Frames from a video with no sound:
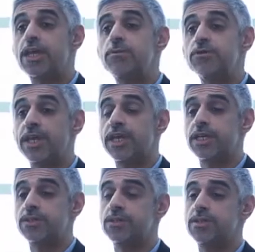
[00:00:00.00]

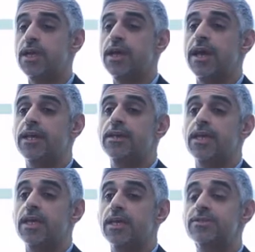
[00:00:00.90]
mutations in
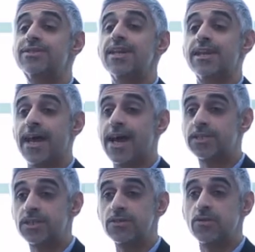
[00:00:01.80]
the insulin
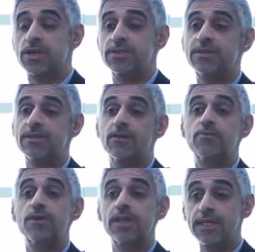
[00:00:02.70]
action or
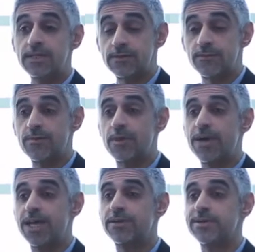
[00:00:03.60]
insulin release from the
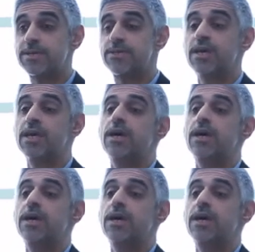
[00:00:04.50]
pancreas.